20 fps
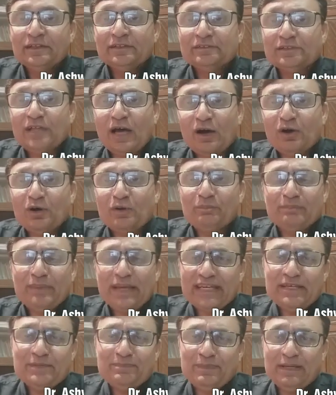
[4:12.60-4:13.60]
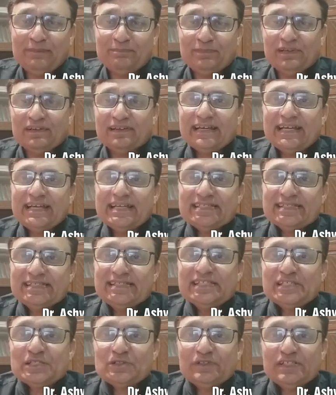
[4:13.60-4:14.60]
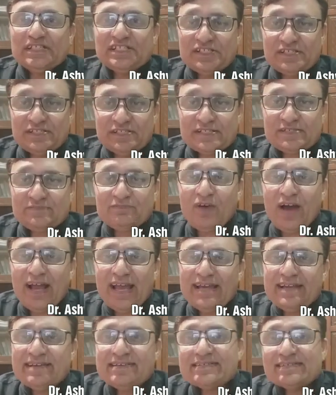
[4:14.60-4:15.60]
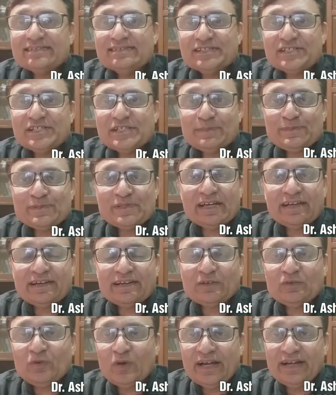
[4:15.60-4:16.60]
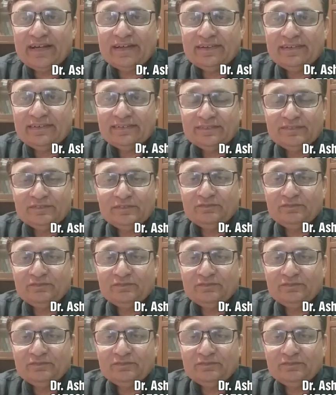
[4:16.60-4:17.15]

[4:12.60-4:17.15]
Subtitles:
Now many people raise these questions: why internships are required?